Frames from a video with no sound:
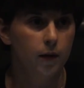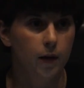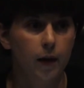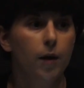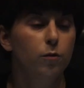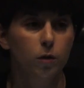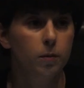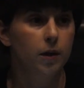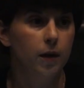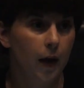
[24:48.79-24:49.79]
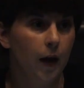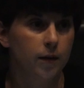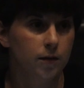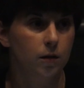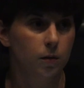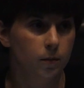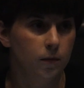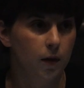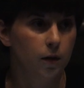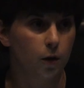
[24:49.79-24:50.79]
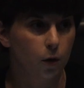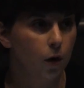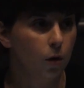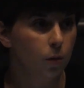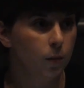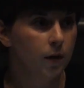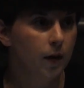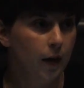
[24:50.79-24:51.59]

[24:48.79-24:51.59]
that everybody has them in their home,